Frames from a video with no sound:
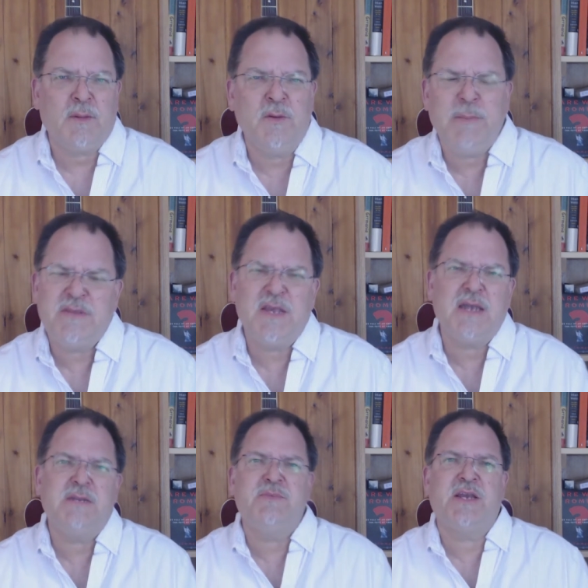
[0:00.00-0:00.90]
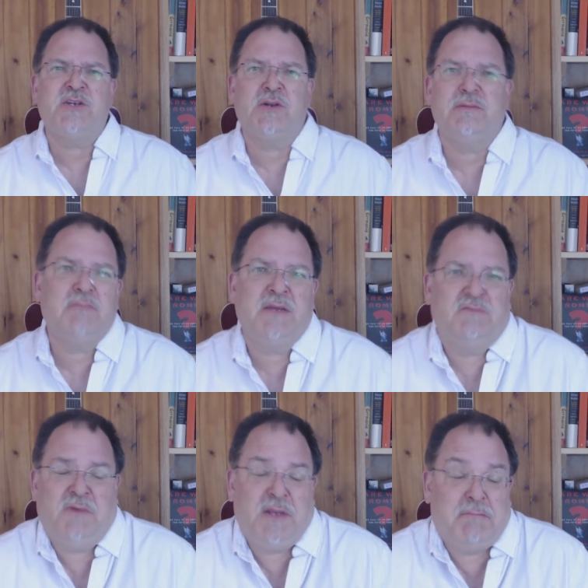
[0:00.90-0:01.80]
But my second objection is
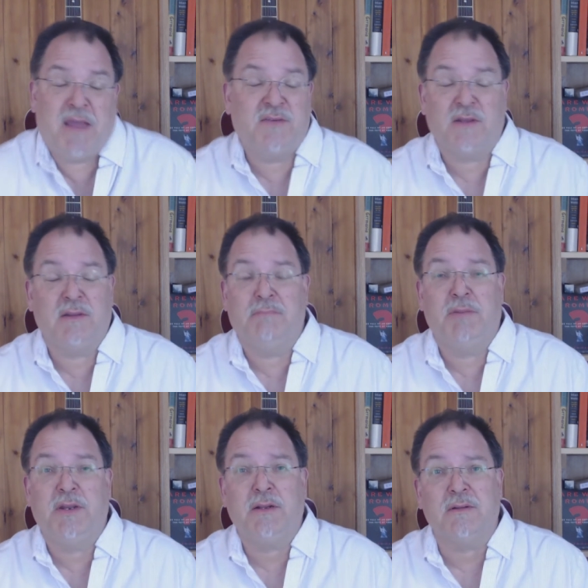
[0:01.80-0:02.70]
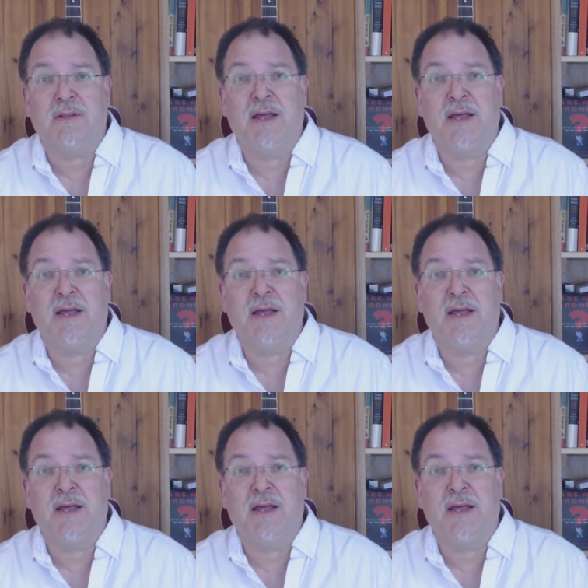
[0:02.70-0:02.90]
really basically political.